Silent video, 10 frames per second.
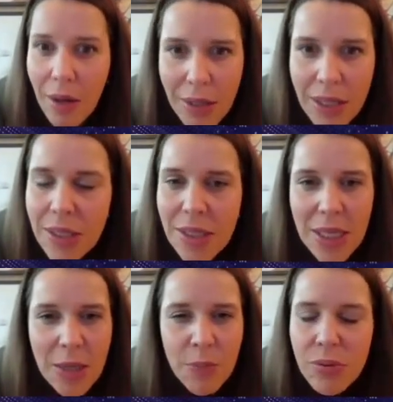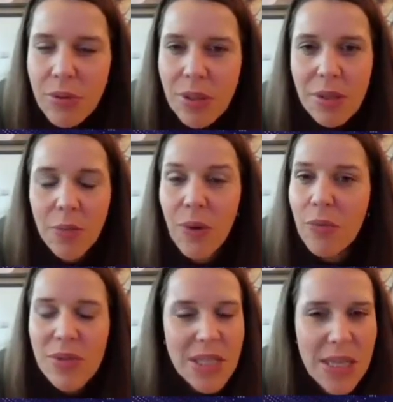learnings, inputs,
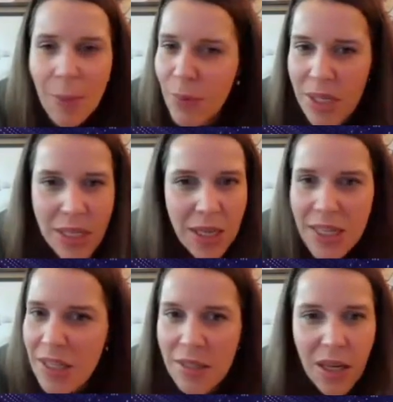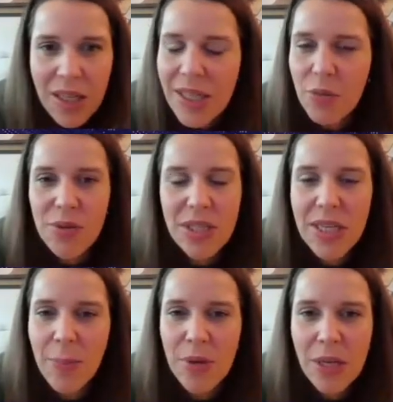what we see happening and insight that we
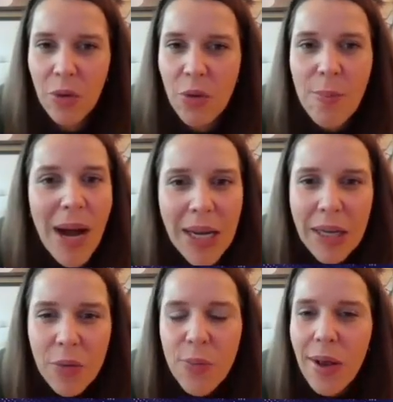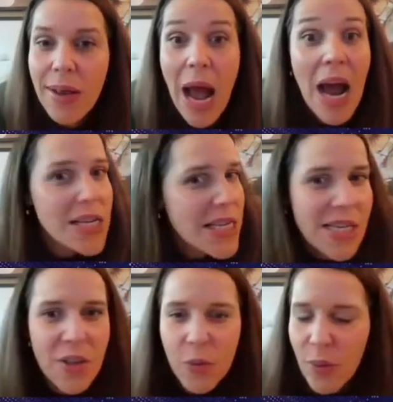see happening on the market, where
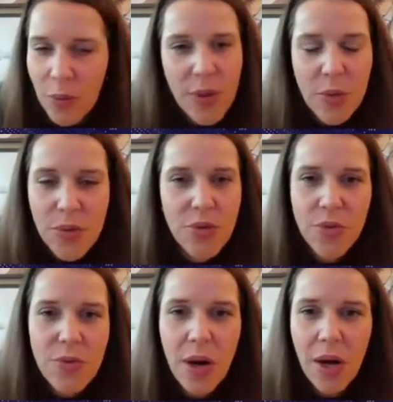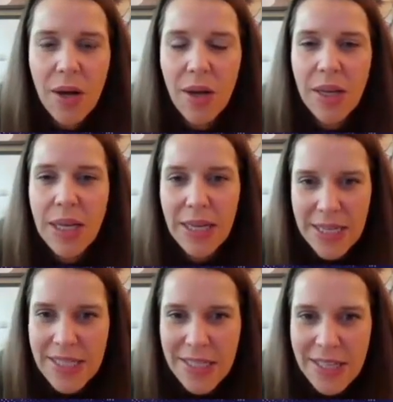ideas of what we could do
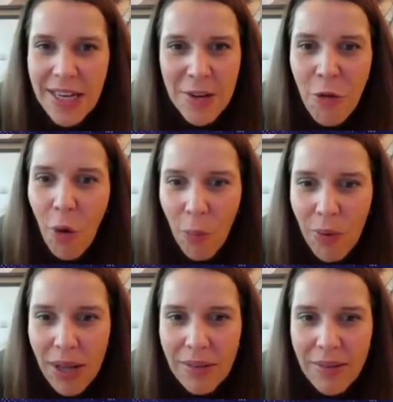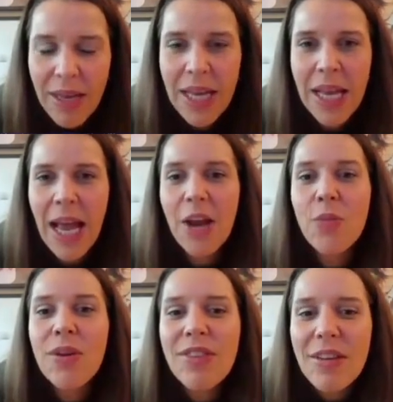internally for our brands,
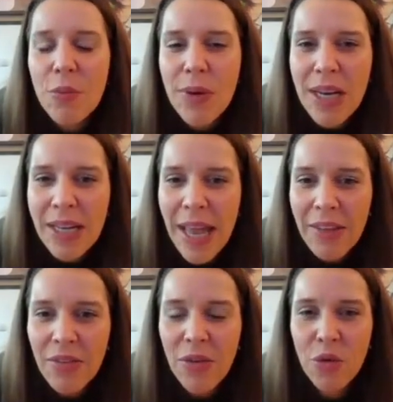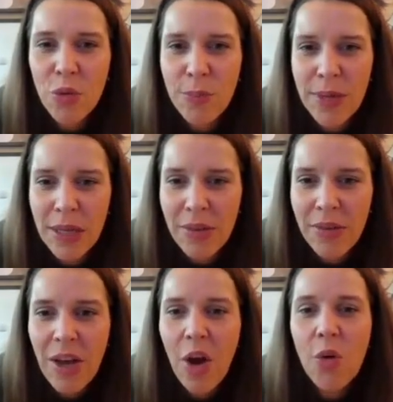and with this willingness to
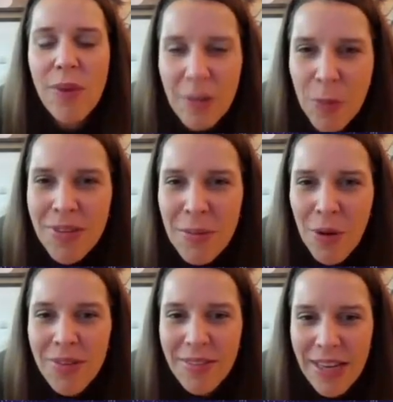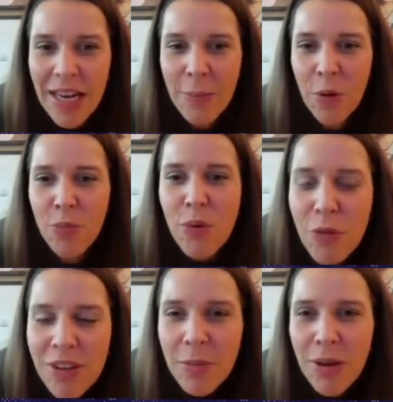build a responsible, scalable,
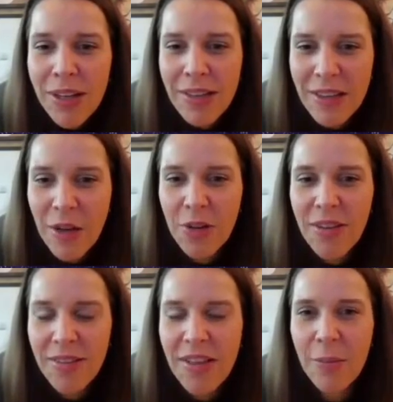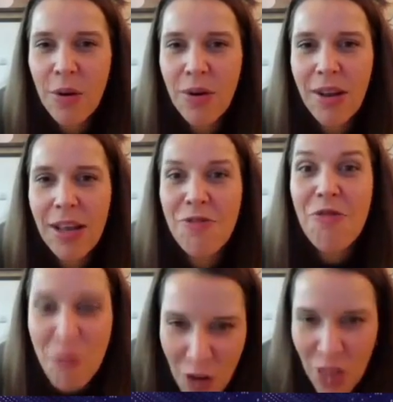profitable, and sustainable
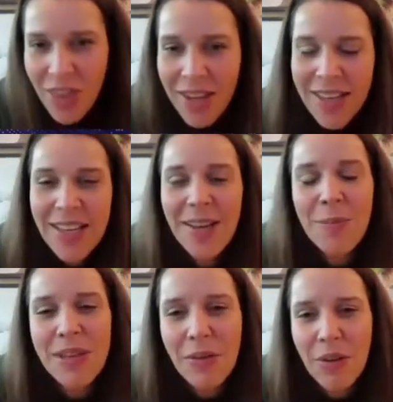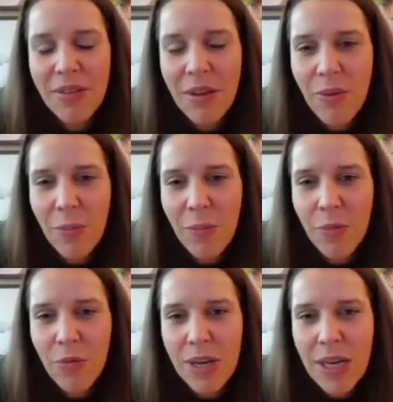and fun Metaverse and
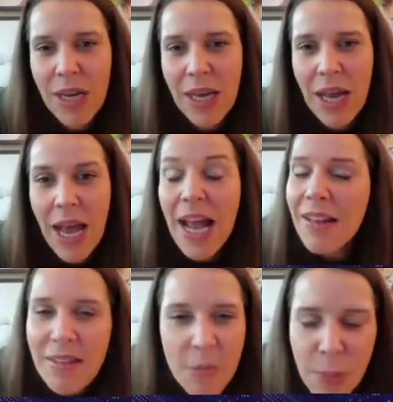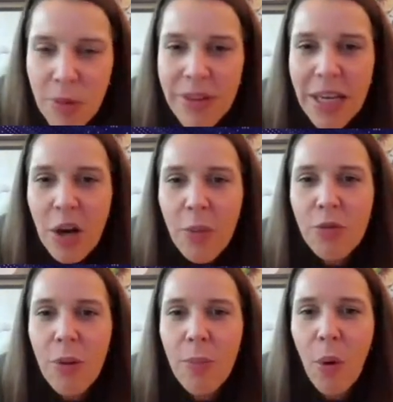Web3. And these people, they
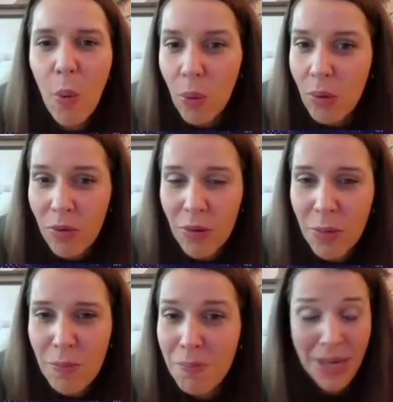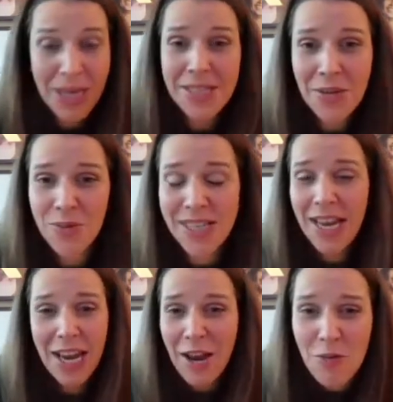come from all over the place, I would
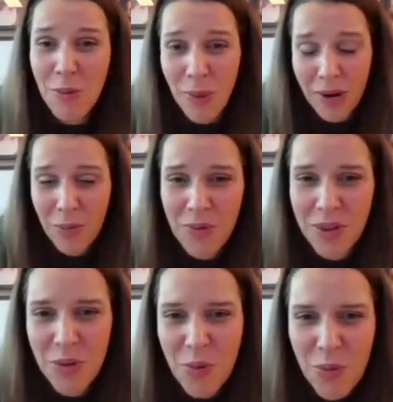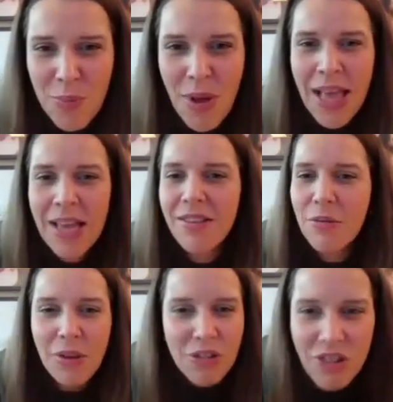say everywhere within the group,
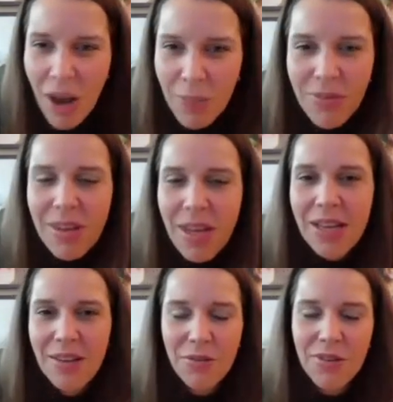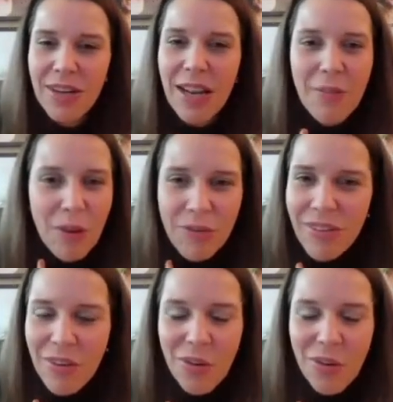different jobs, different level of